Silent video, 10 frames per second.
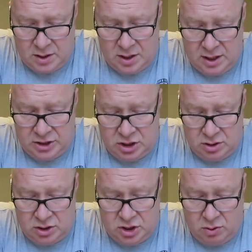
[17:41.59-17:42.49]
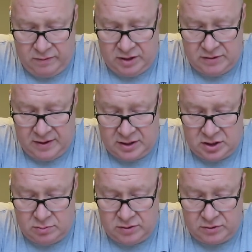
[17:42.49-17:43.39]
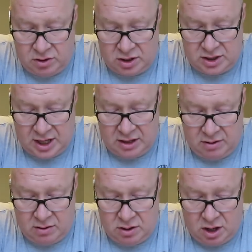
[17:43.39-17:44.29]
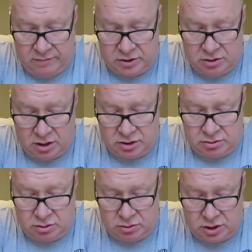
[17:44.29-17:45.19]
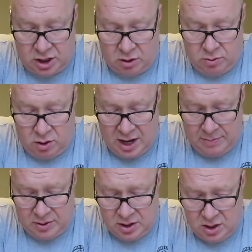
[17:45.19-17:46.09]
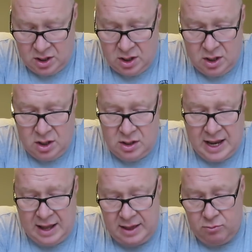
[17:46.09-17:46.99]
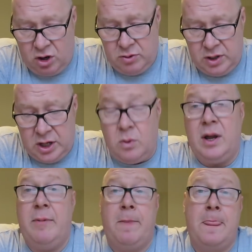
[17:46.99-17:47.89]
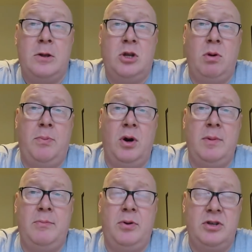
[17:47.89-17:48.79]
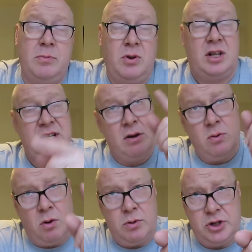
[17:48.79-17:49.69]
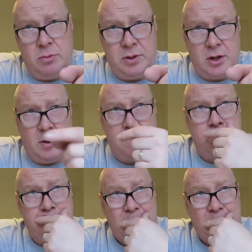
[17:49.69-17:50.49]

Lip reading: At least two of his victims have tried to take their own life or trying to struggle to cope with what happened. Now then, what do we do with him? Do we put him in prison? But I tell you what we should be doing.